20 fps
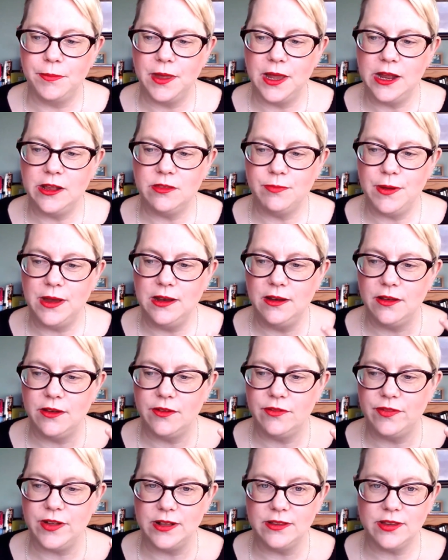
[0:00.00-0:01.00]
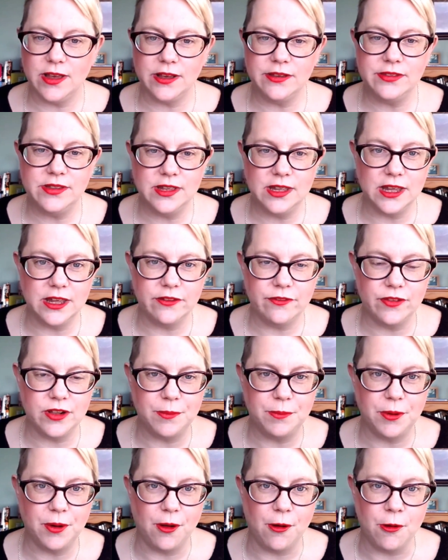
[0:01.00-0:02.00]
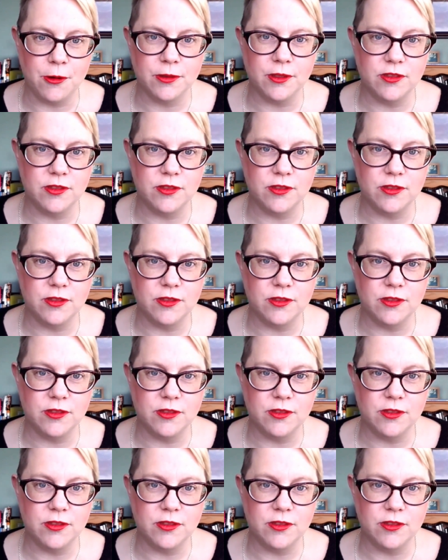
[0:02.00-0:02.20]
It's been a fantastic year for the blog.